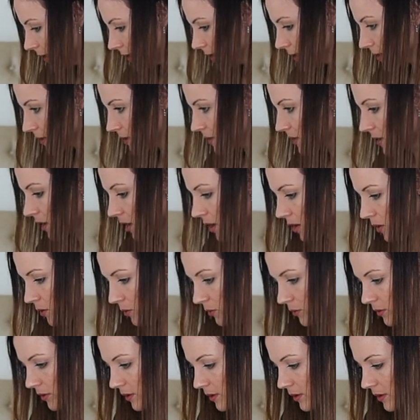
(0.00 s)

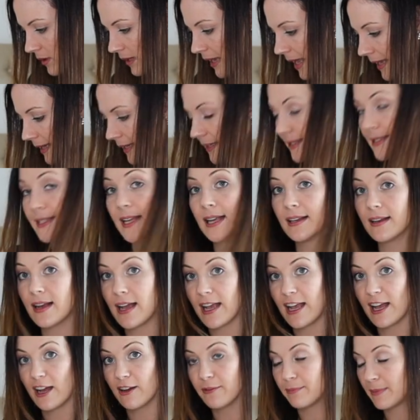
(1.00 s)
So like I said, I
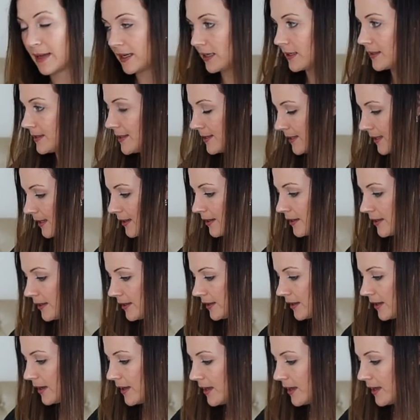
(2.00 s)
have my concealer.